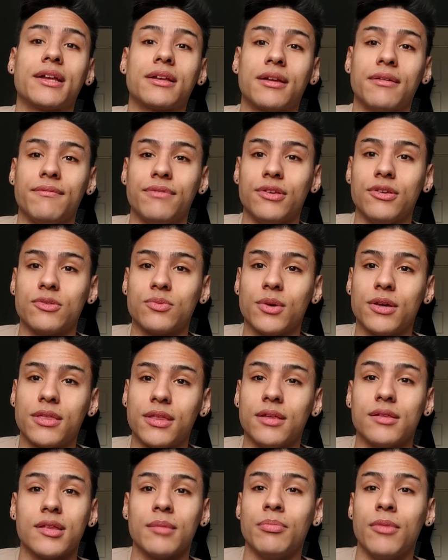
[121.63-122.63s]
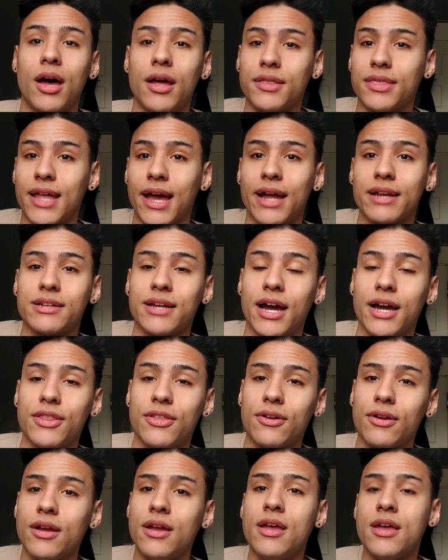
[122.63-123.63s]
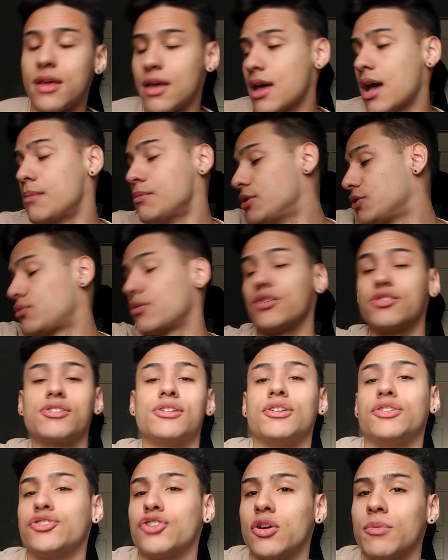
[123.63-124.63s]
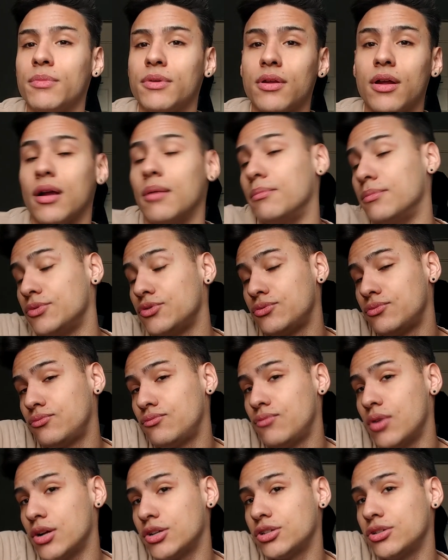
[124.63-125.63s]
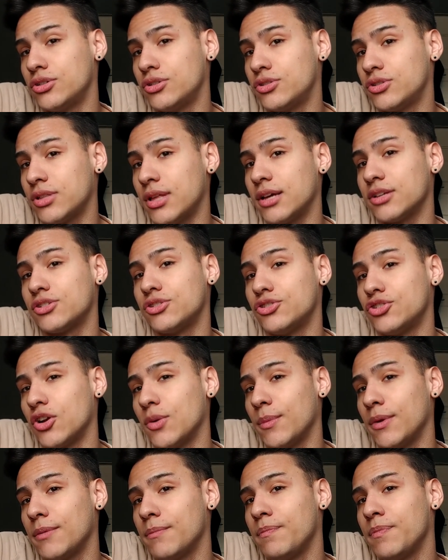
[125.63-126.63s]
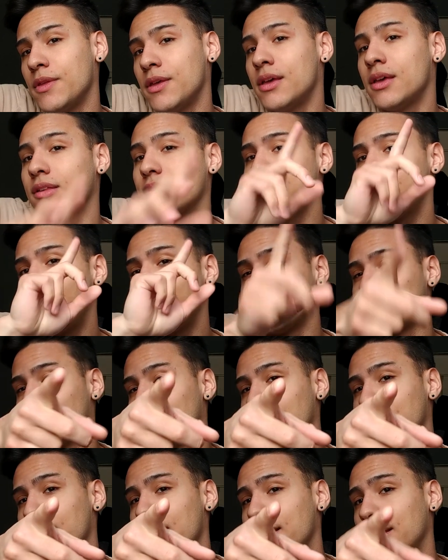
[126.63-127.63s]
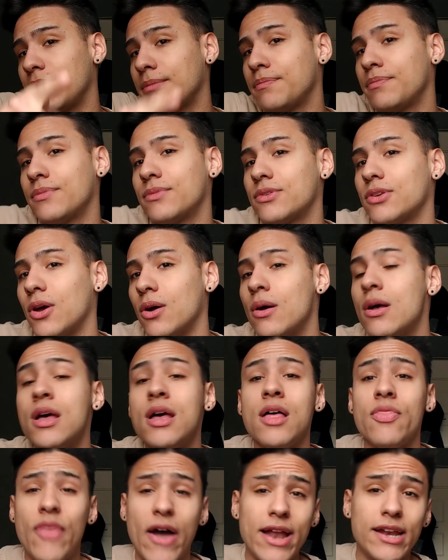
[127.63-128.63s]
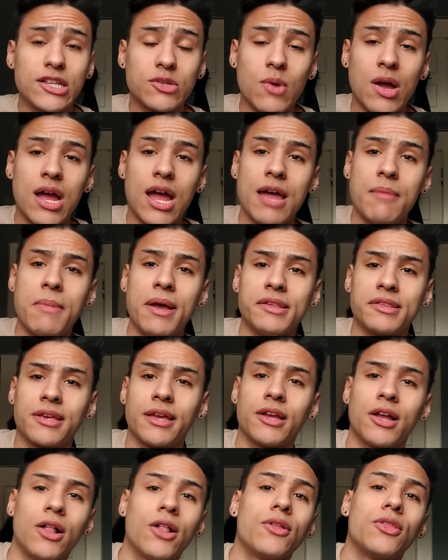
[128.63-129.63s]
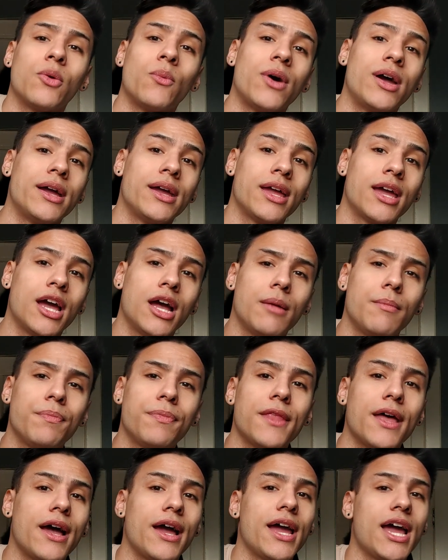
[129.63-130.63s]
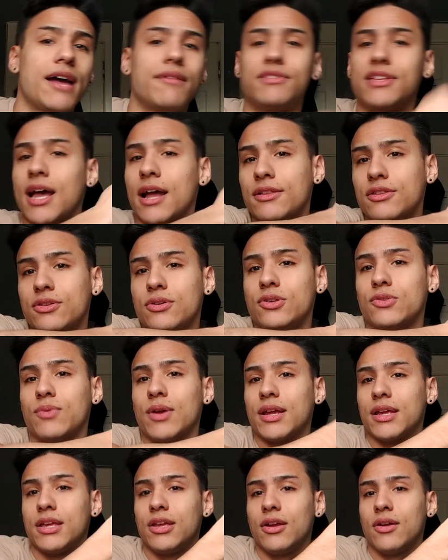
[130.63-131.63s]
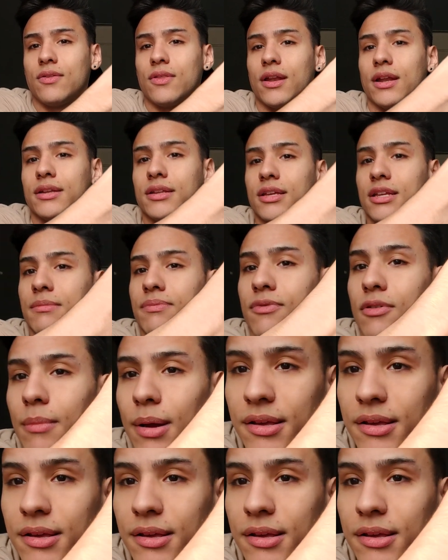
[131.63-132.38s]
get confused with. Is I'm not that either. I'm just Russian and German. Russian/German/Trinidadian. So that is why I have my skin color the way I am. I have tattoos right here that I did for